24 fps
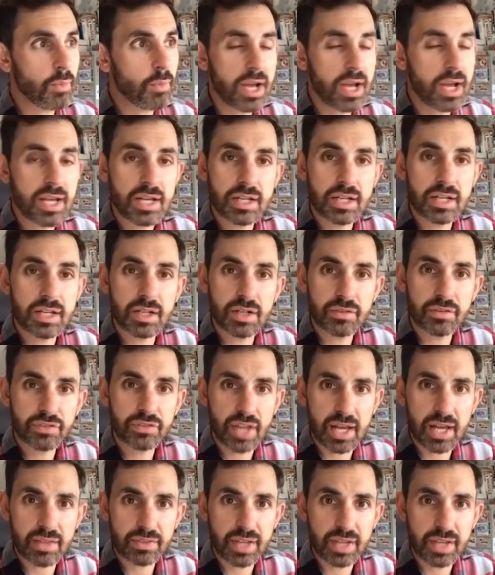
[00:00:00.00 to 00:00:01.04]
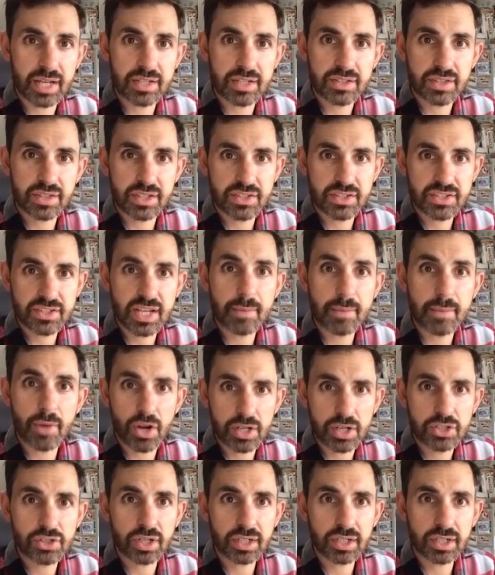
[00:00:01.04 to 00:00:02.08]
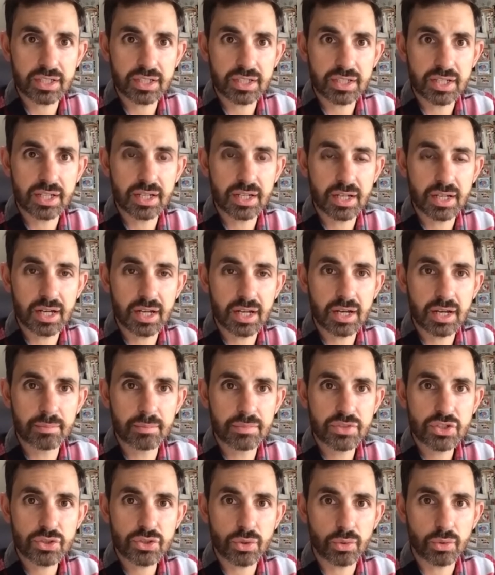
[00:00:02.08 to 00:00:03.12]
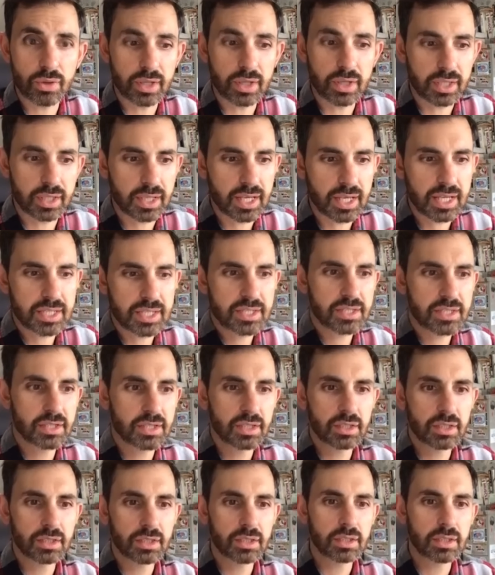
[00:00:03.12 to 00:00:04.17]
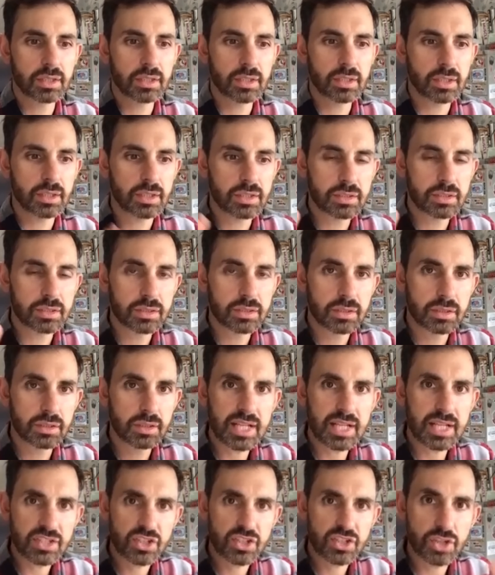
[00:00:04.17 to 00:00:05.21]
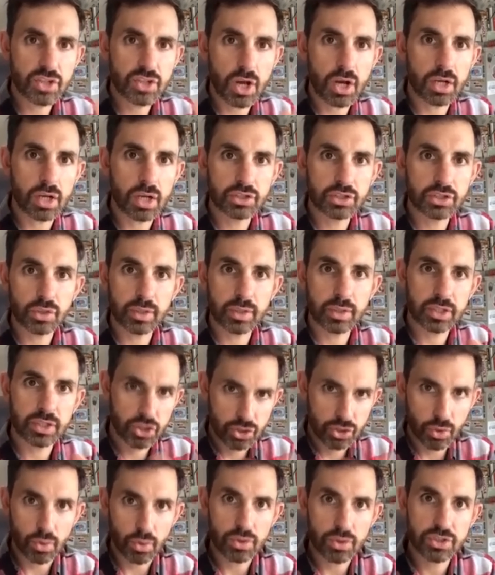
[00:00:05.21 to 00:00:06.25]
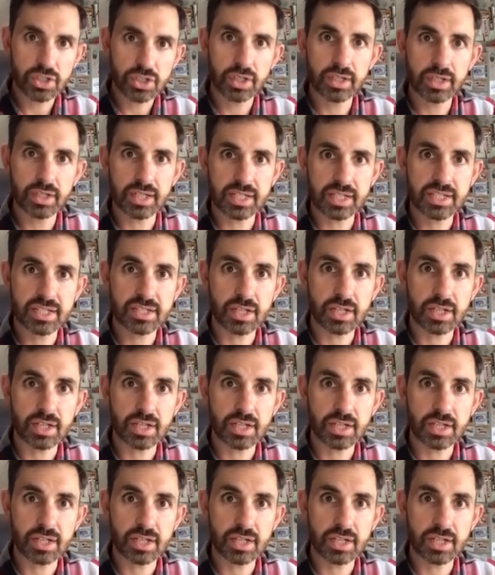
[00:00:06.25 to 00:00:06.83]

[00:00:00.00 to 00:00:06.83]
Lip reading: way of that semi-truck story is, let's start doing short journey